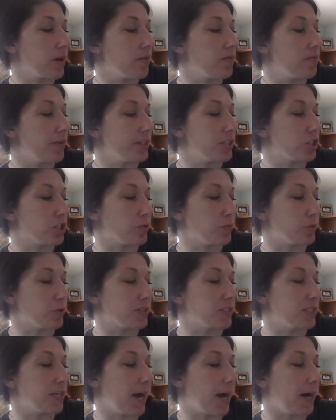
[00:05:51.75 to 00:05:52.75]
of
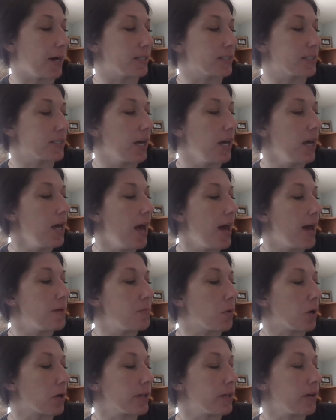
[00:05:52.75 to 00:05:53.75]
vegetables he has
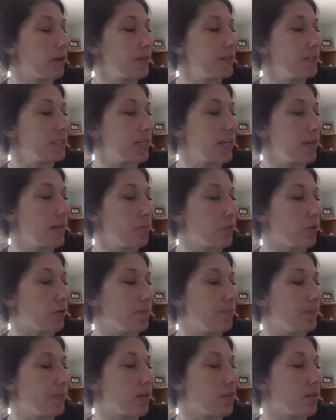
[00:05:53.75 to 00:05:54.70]
and mark it on the table.